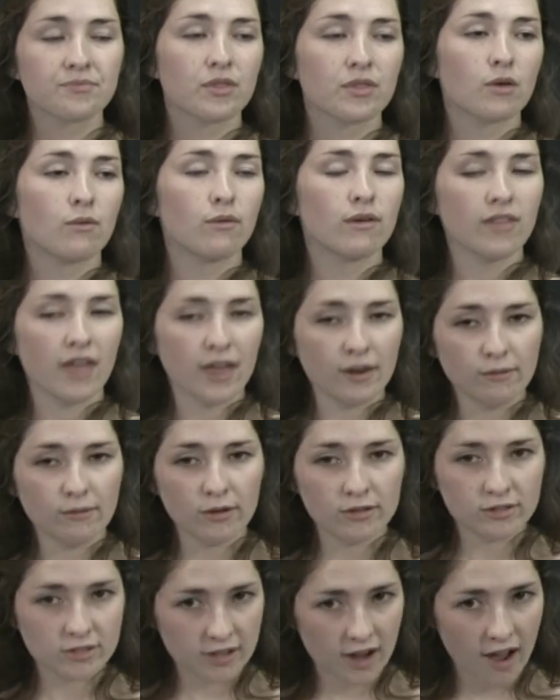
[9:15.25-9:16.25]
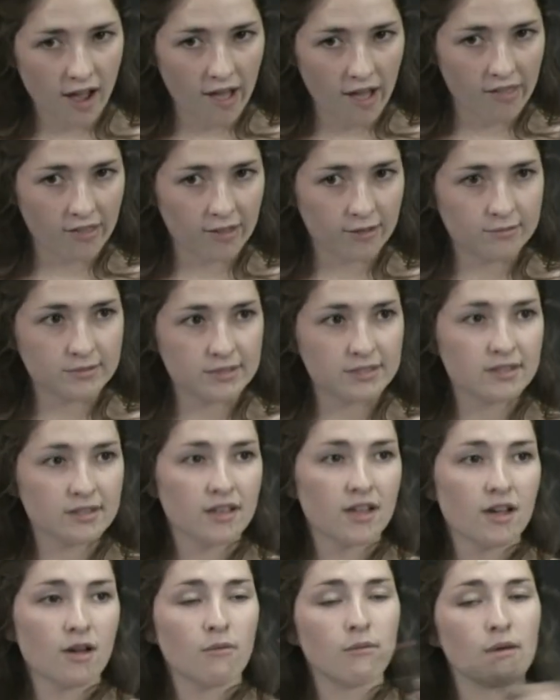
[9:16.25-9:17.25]
with n rows or columns
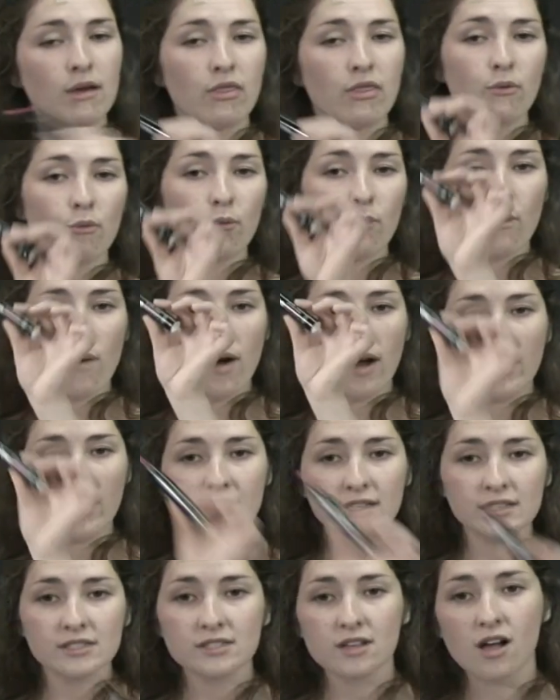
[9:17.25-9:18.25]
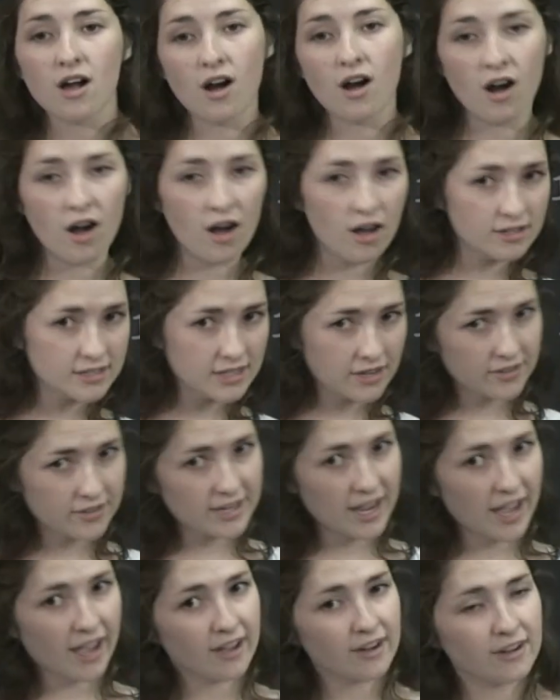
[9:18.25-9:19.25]
with 1s all down the
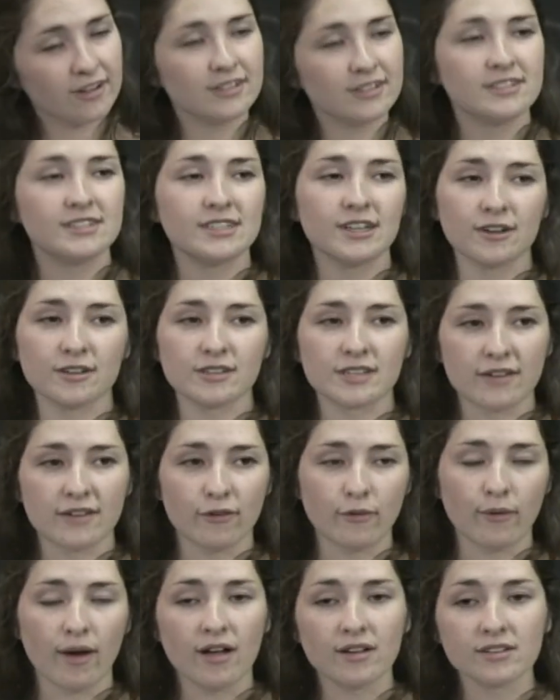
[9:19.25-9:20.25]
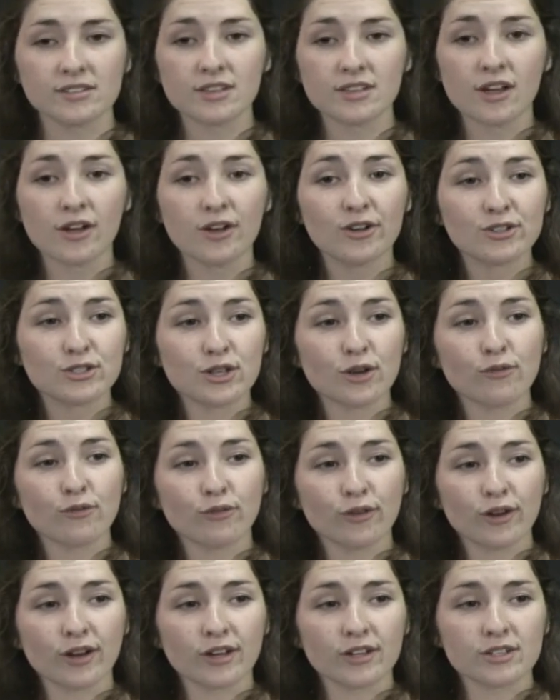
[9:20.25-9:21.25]
diagonal and 0s everywhere else. So for
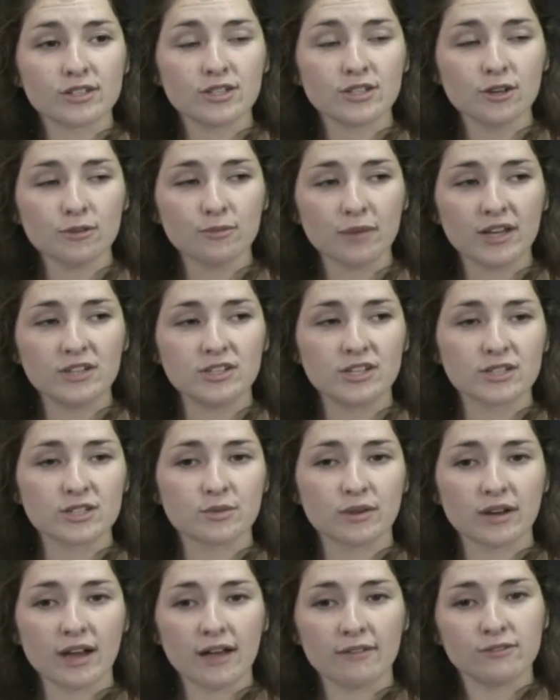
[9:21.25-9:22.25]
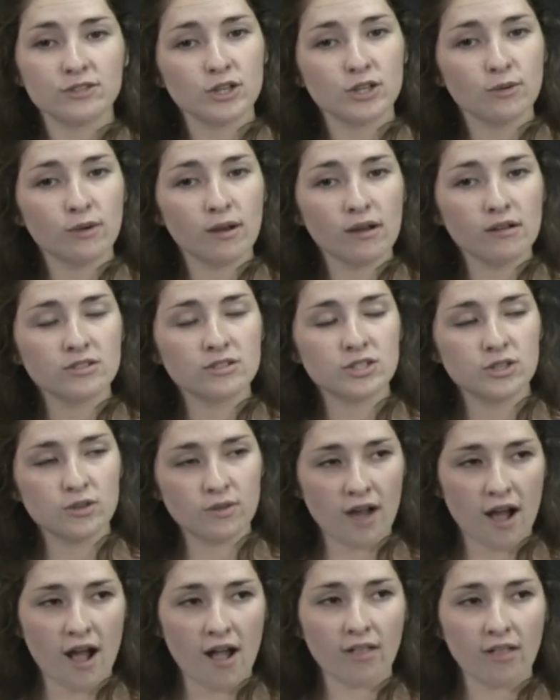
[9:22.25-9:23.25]
a 2 matrix, we're going to have 2 rows, 2
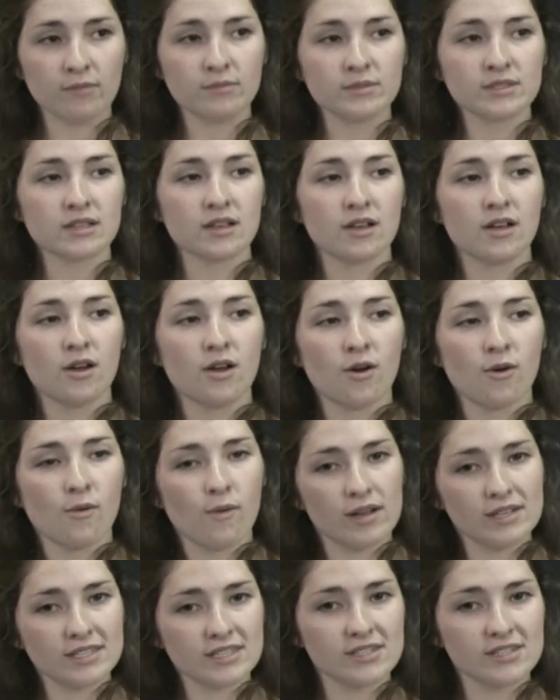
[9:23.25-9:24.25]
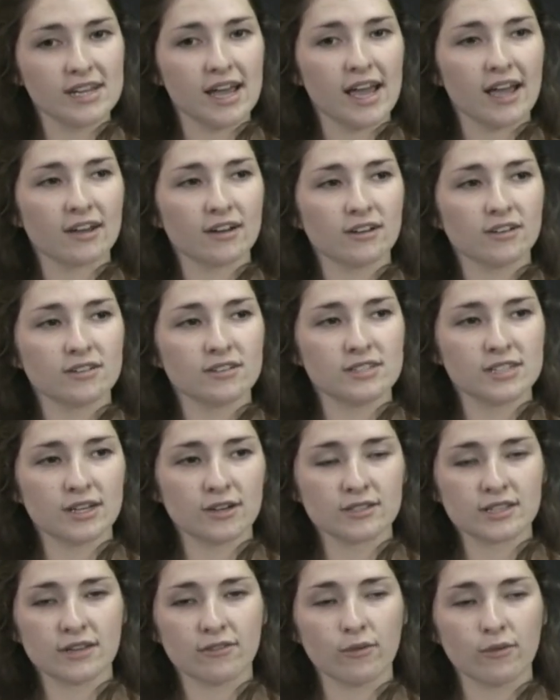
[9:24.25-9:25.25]
columns, 1s in the diagonal, 0s
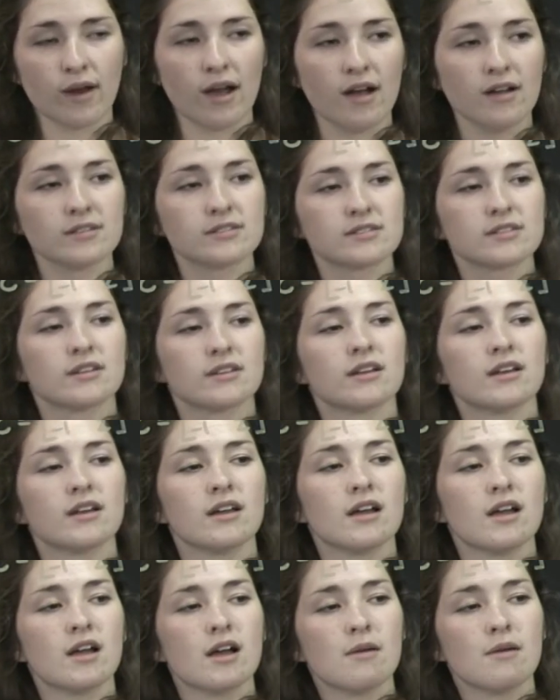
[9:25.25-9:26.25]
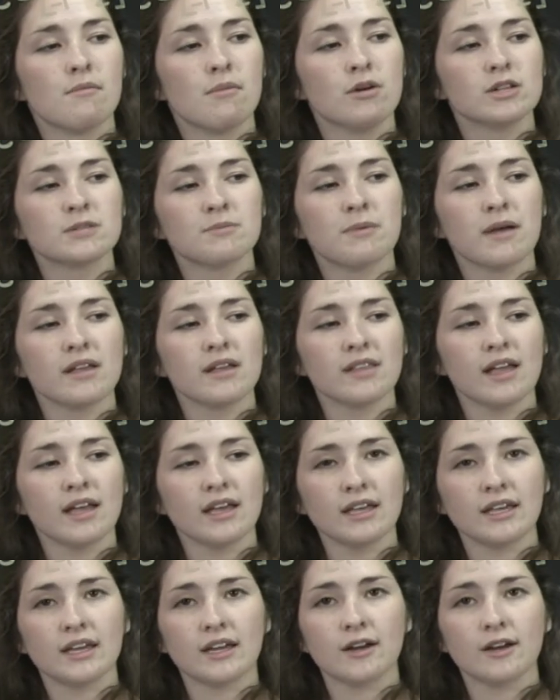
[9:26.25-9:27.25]
everywhere else. Multiplying that
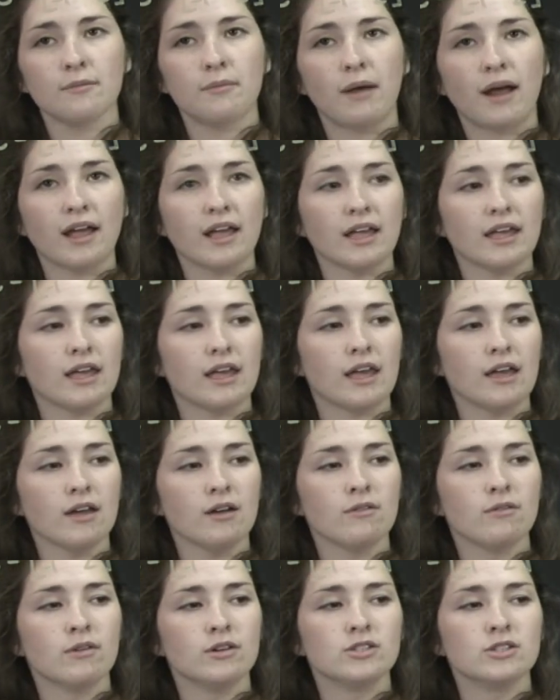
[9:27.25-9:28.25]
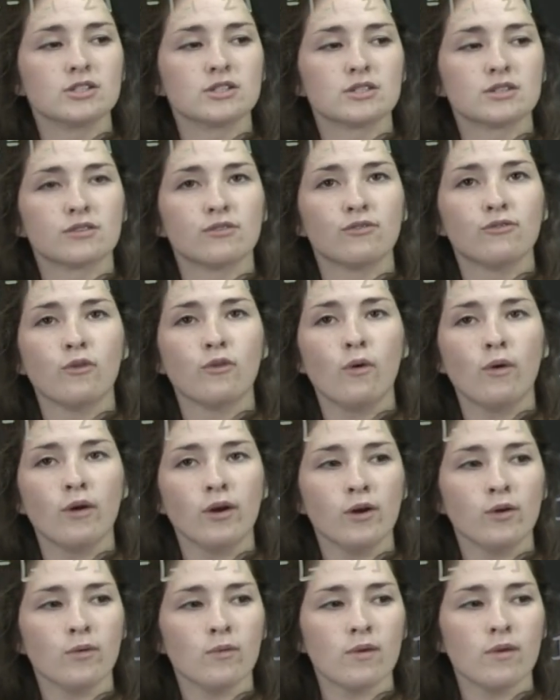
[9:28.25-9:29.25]
here by E, which is 4,
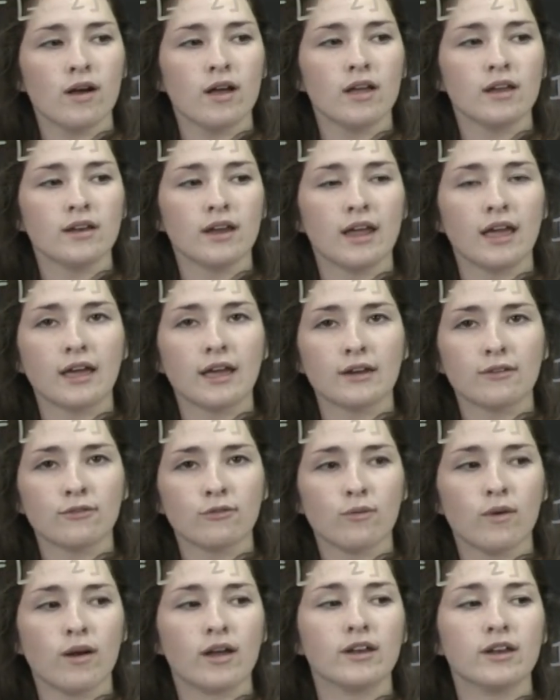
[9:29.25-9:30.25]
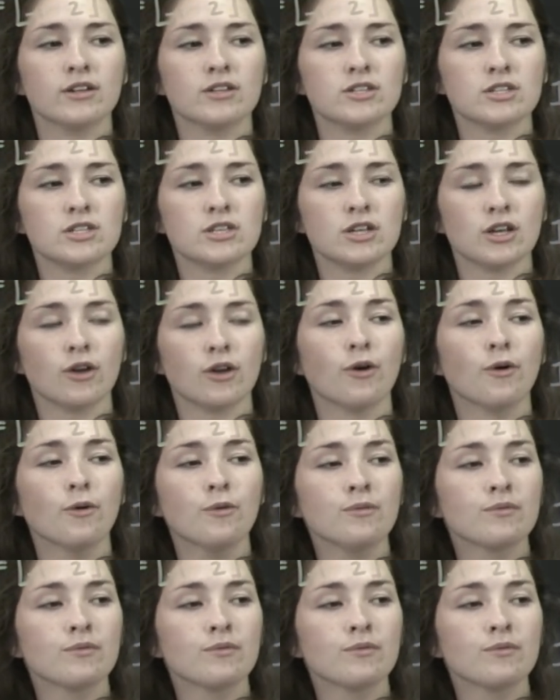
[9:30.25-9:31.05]
1, negative 1, 2.